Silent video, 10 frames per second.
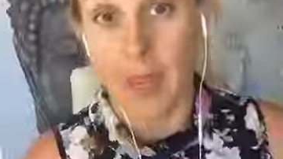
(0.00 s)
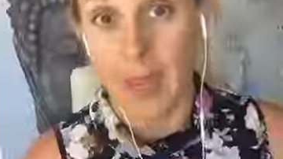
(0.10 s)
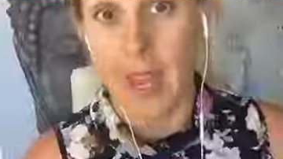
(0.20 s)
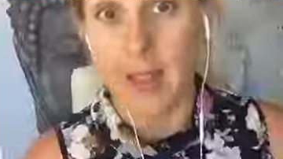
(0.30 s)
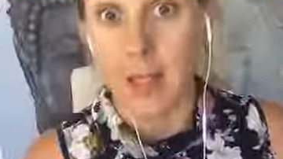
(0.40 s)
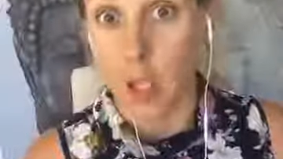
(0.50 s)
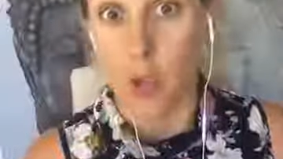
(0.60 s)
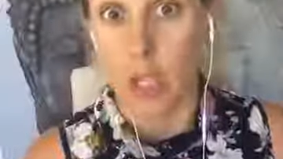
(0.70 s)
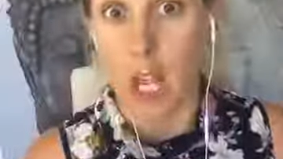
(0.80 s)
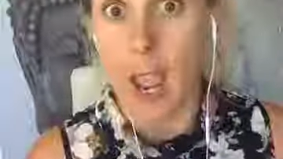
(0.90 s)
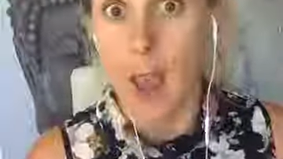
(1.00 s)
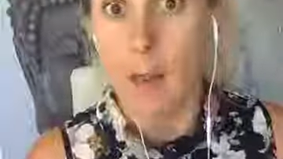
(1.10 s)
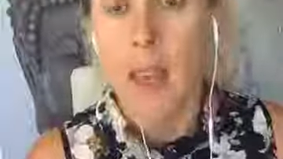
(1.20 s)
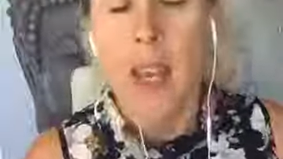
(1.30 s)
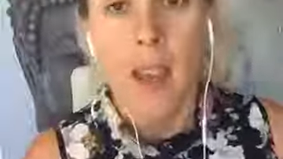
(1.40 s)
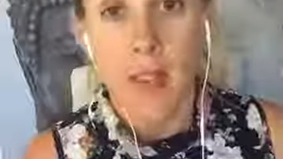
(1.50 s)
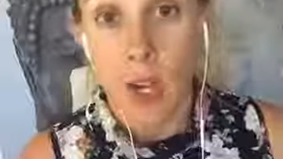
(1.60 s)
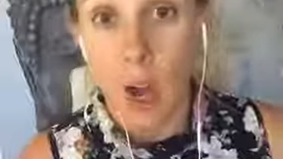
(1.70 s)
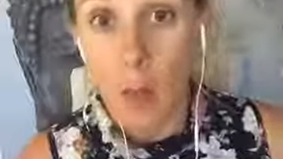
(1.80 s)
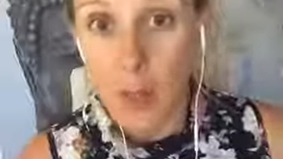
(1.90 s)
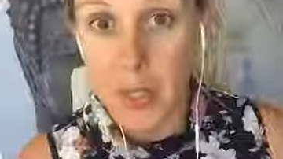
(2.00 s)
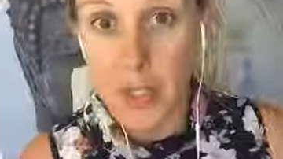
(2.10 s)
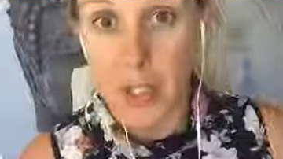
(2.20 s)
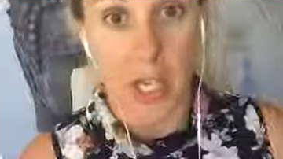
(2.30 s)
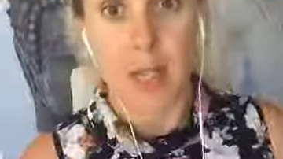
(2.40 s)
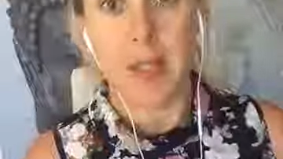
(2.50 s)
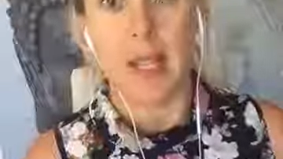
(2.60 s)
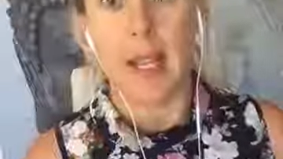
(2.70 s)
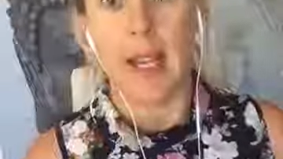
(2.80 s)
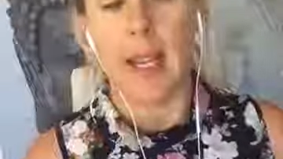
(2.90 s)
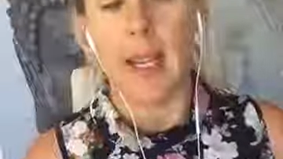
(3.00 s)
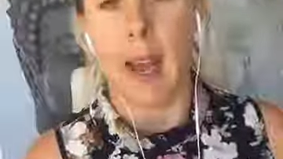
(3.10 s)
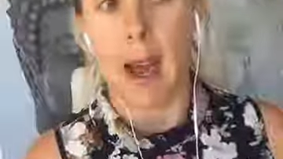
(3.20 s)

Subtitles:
that's your jam, then I would suggest getting,